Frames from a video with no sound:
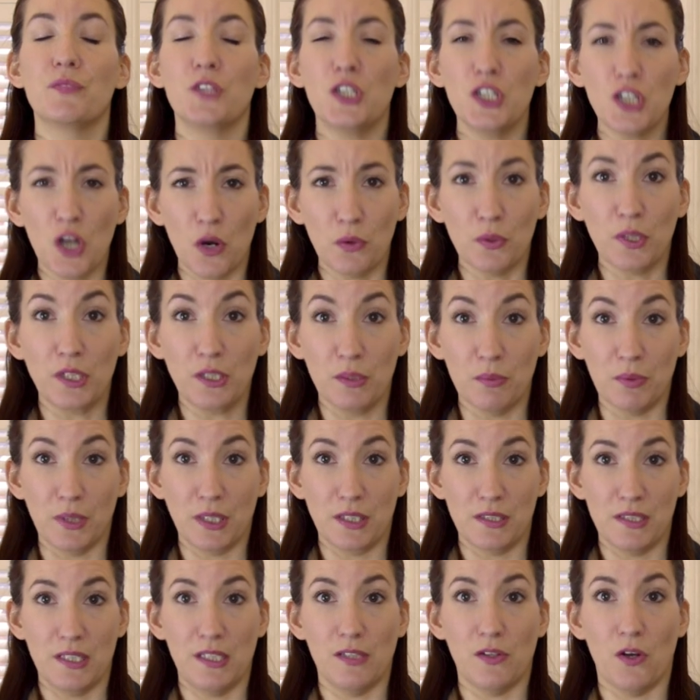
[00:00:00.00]
You don't need to
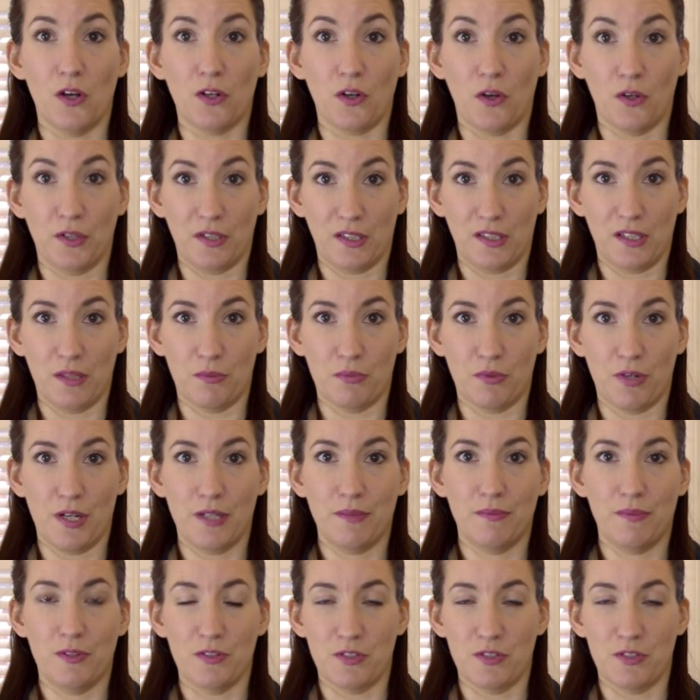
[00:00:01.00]
bring a D-lock on a club ride.